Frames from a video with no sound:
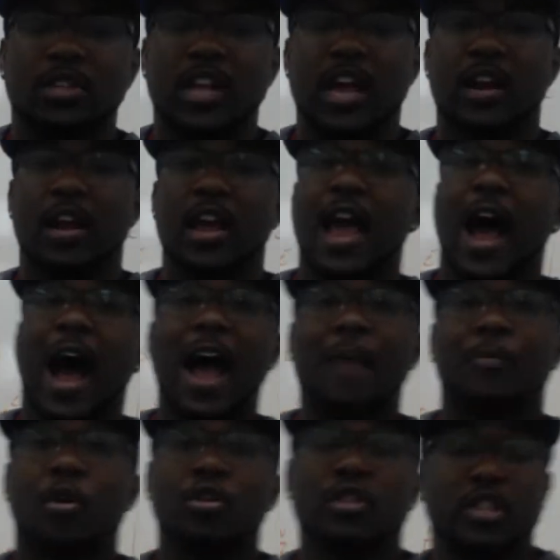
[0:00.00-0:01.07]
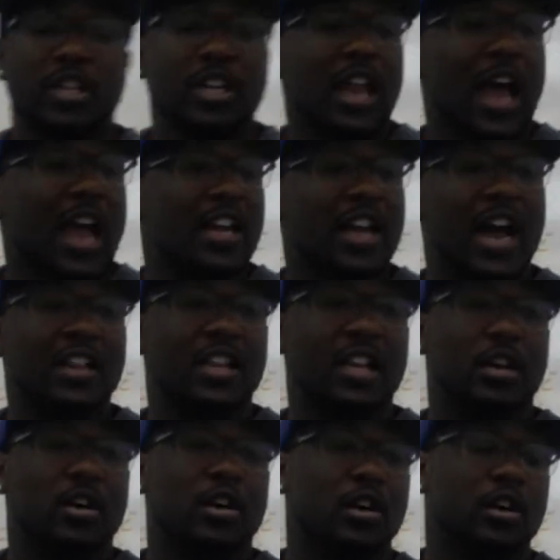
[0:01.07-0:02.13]
that I personally like. I
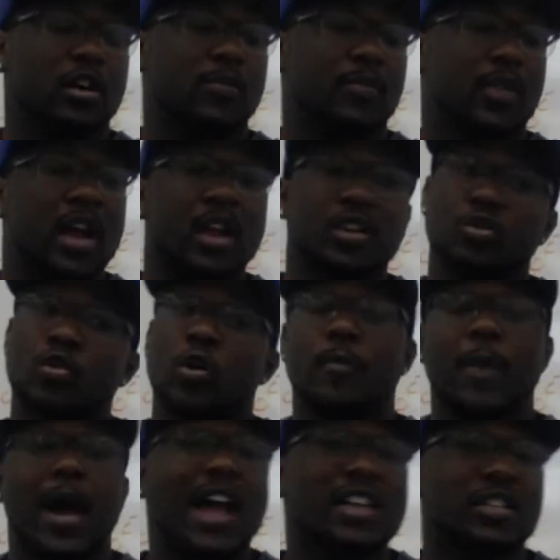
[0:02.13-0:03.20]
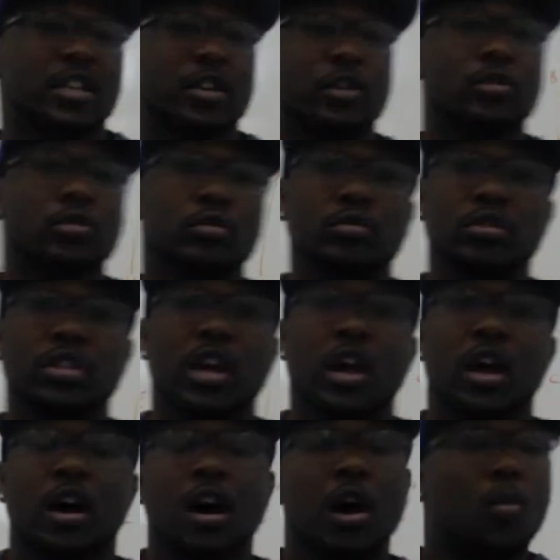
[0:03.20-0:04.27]
think that two of them I actually use.
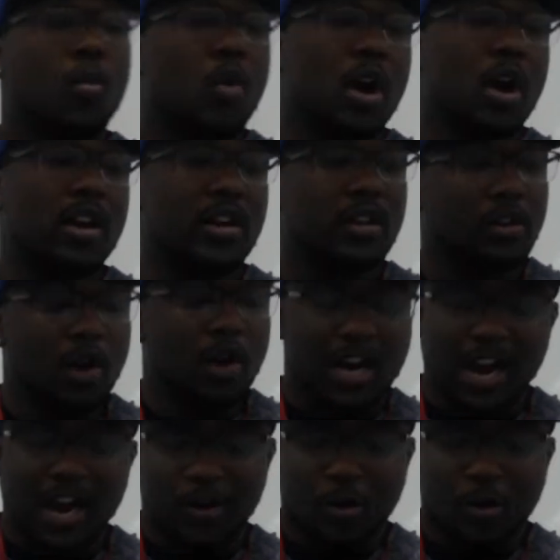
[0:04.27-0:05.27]
One, I kind of